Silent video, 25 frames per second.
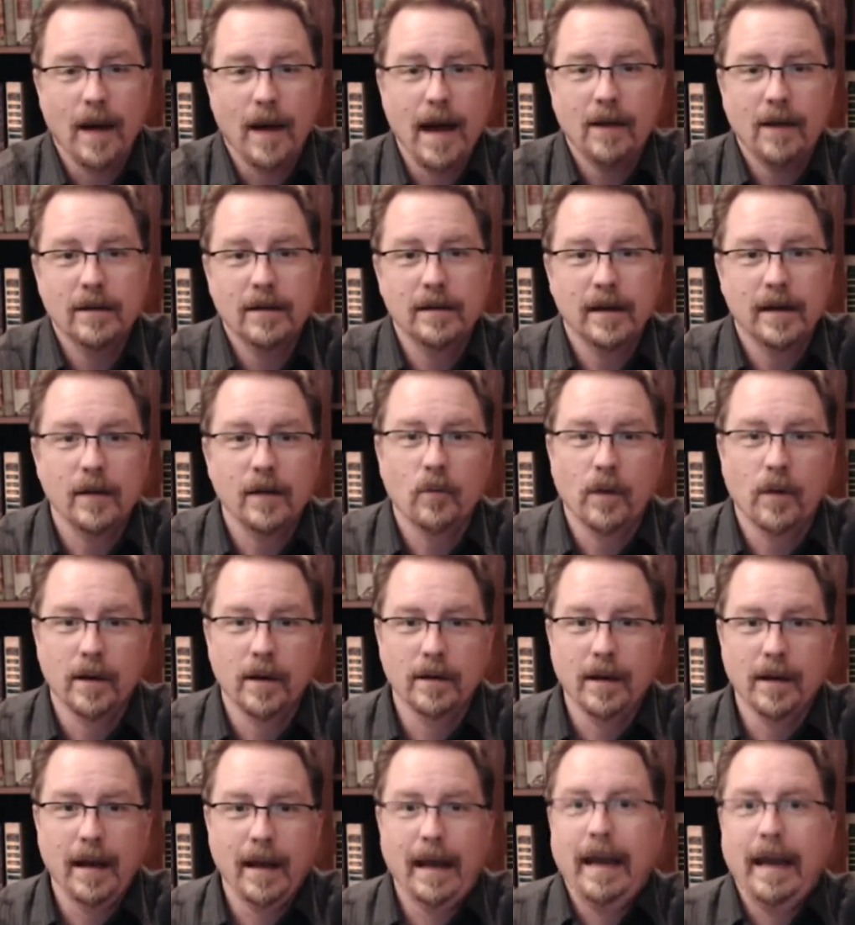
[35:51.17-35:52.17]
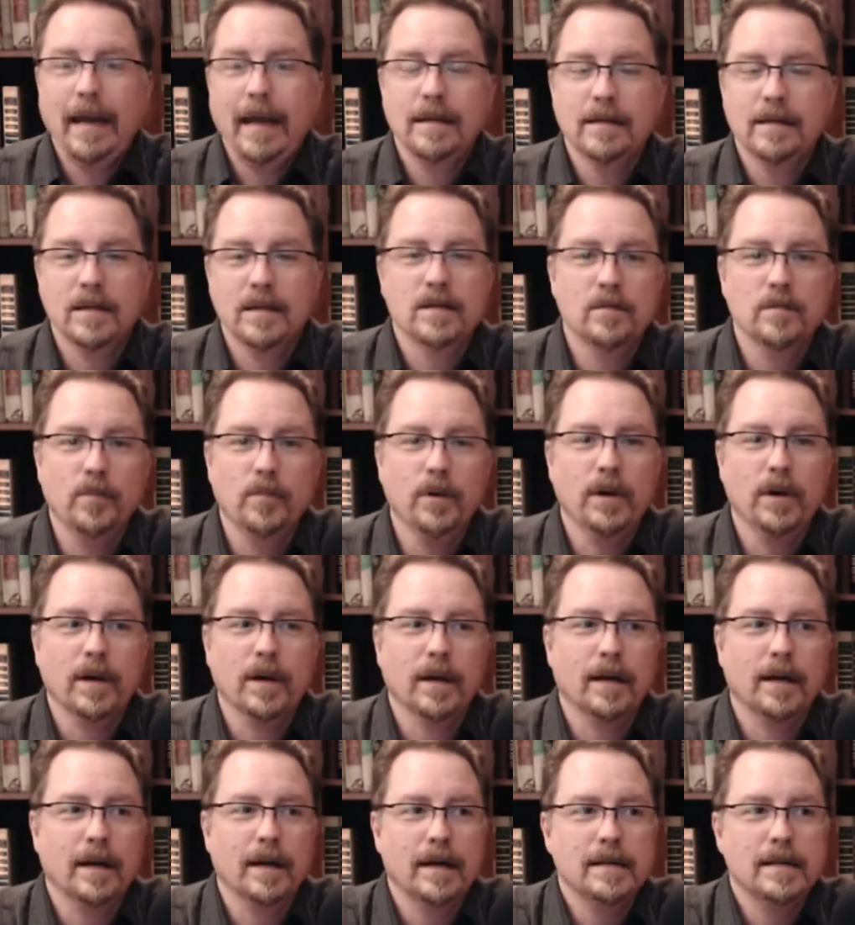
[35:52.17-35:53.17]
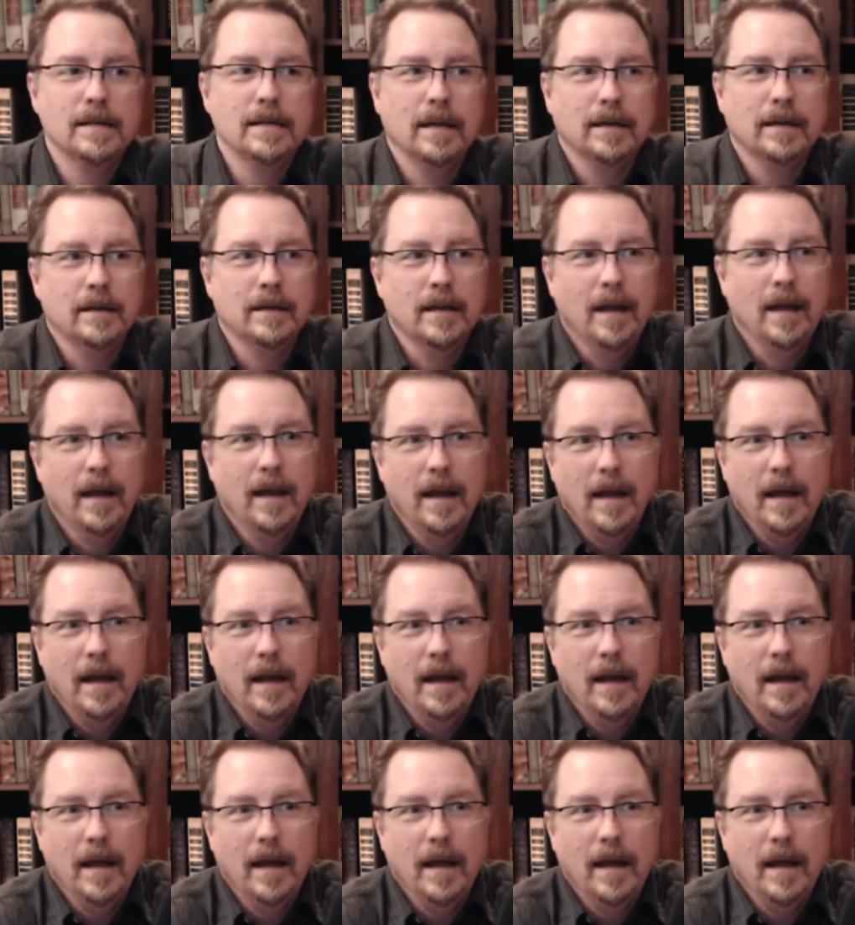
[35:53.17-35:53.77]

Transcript: how could anyone hate this book? And I said,